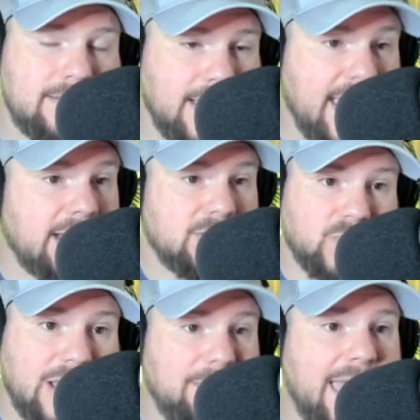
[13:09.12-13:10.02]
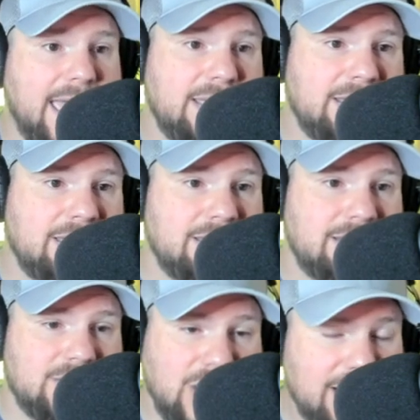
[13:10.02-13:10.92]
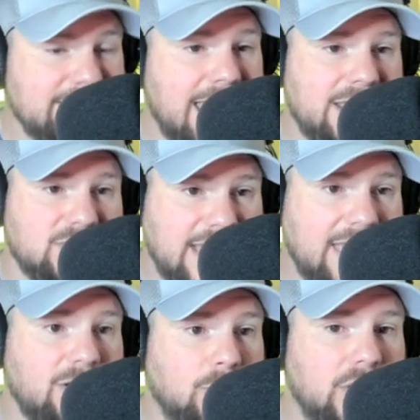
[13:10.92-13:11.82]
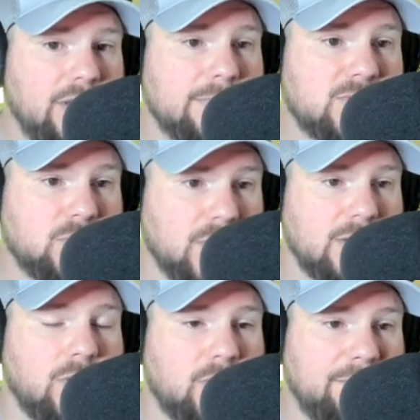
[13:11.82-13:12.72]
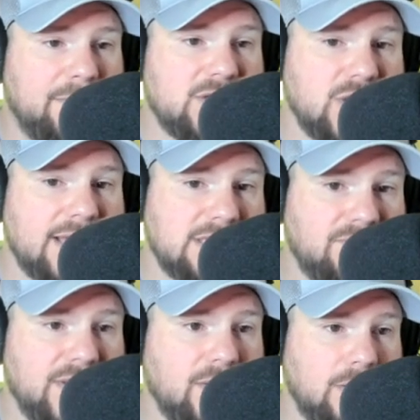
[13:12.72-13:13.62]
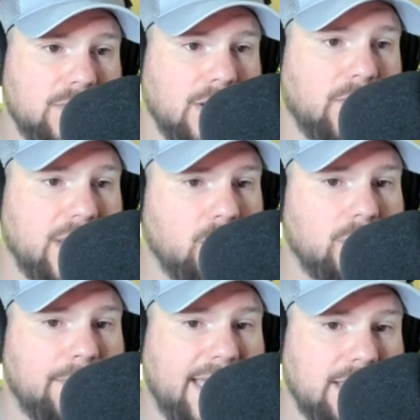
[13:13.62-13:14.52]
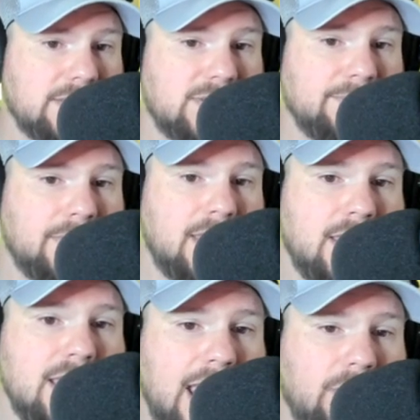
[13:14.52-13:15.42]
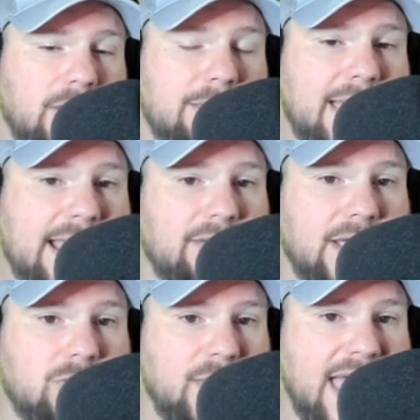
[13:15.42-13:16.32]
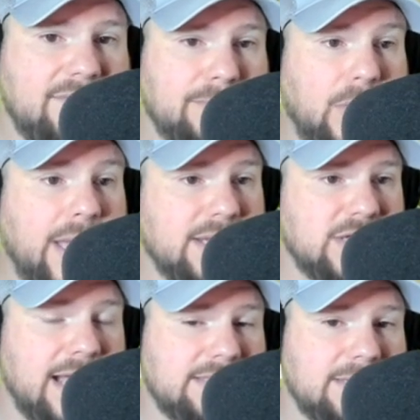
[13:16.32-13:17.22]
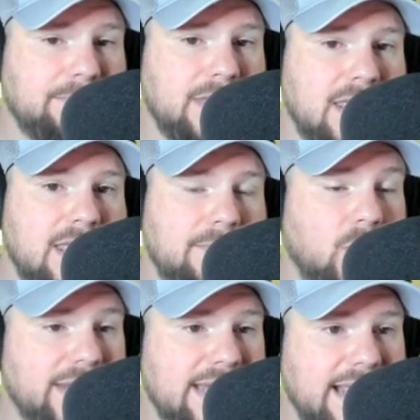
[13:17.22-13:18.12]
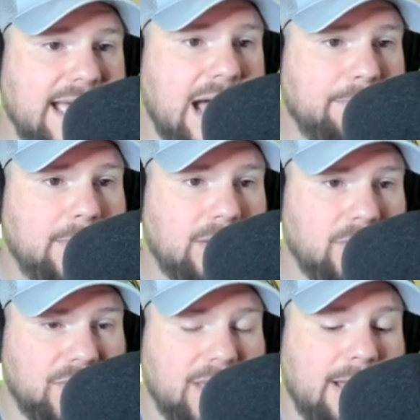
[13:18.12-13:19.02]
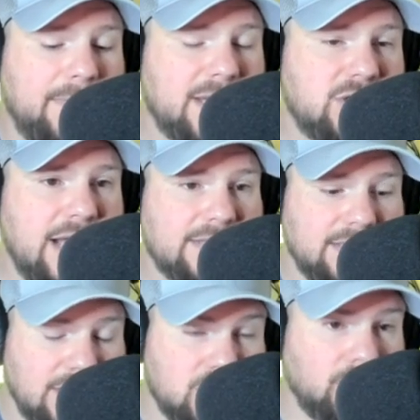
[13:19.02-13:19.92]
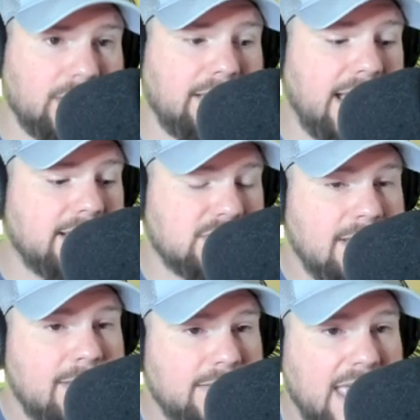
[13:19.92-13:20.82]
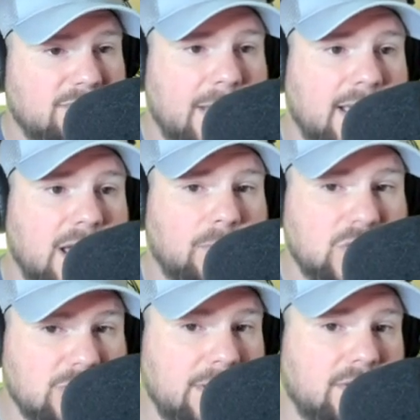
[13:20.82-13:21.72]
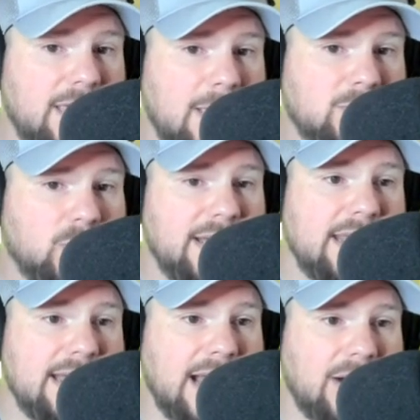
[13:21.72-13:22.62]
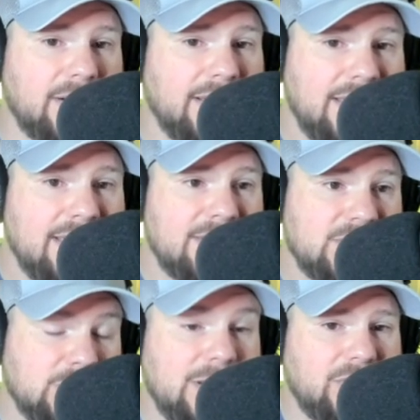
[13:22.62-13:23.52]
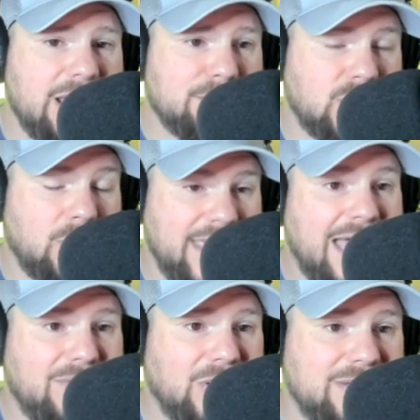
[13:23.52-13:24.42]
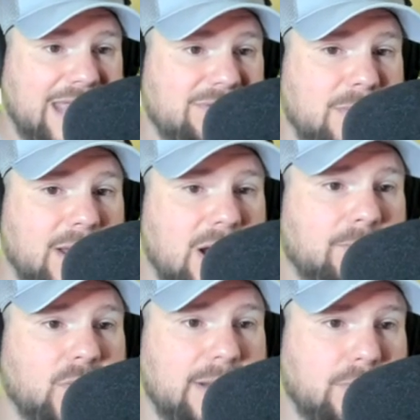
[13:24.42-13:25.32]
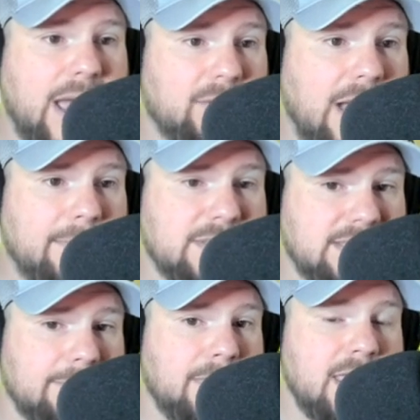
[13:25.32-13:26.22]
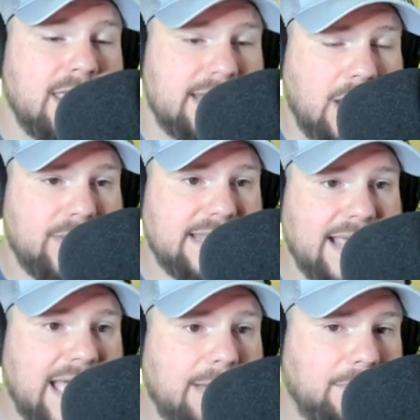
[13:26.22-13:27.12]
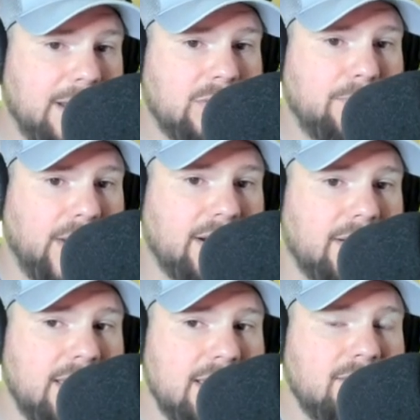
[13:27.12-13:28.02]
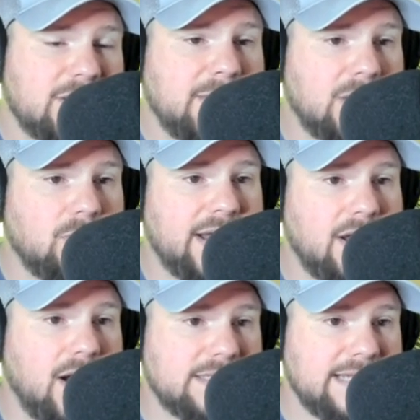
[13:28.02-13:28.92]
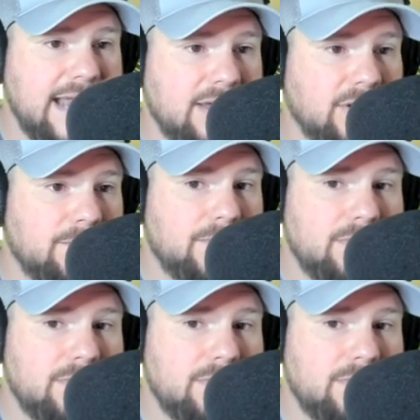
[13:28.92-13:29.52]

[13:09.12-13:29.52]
Again, Drake May, Jaden Daniels, Caleb Williams. We're going to work with Ben Johnson to figure out who that right quarterback is. At running back, I like what we have in Brian Johnson, but we need a complement. When you think about Ben Johnson, the Detroit Lions, David Montgomery, Jahmyr Gibbs, we need our Jahmyr Gibbs, right? We have our David Montgomery and Brian Robinson. Now we need that complementary player. Let's make a run at Austin Eckler.